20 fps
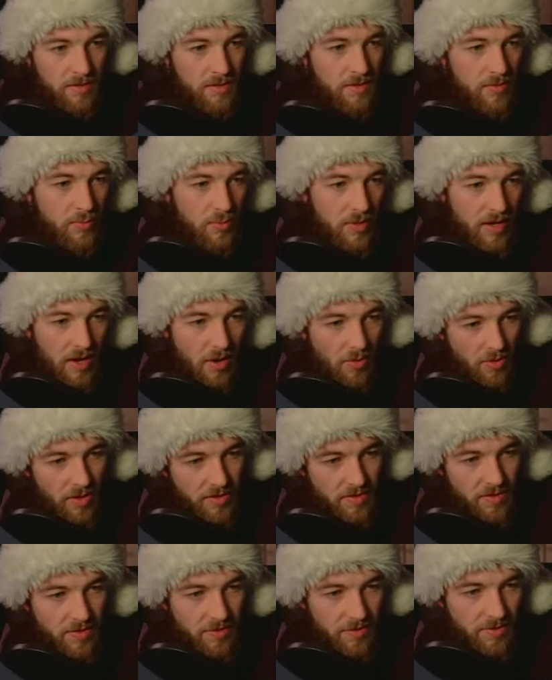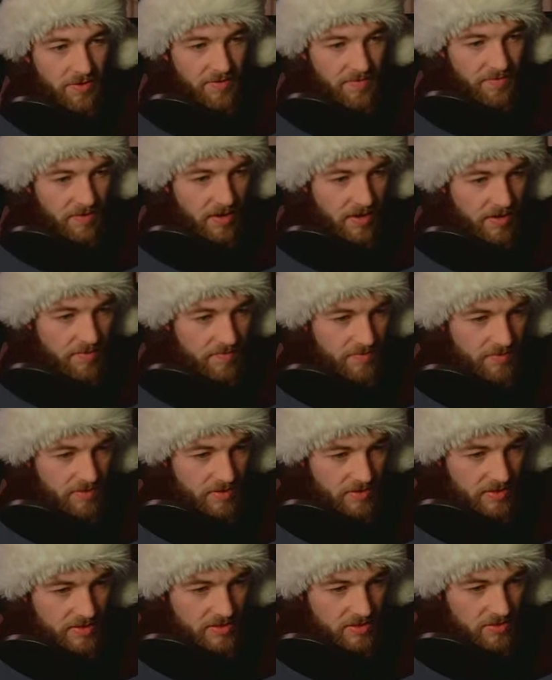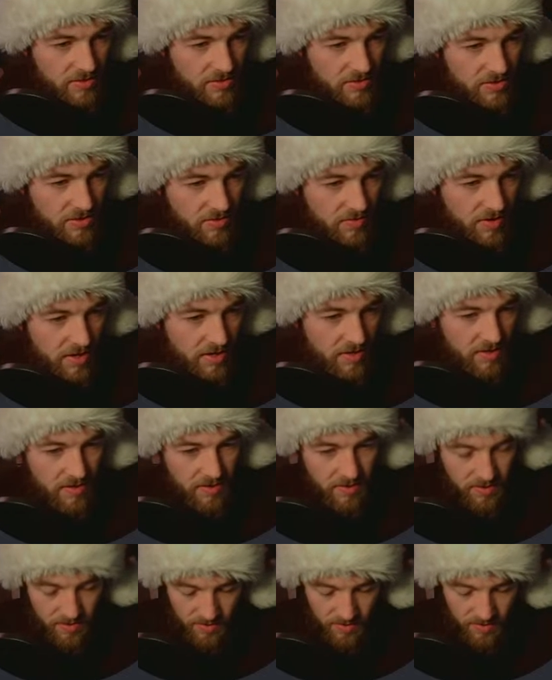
we now get the 35, and this looks correct.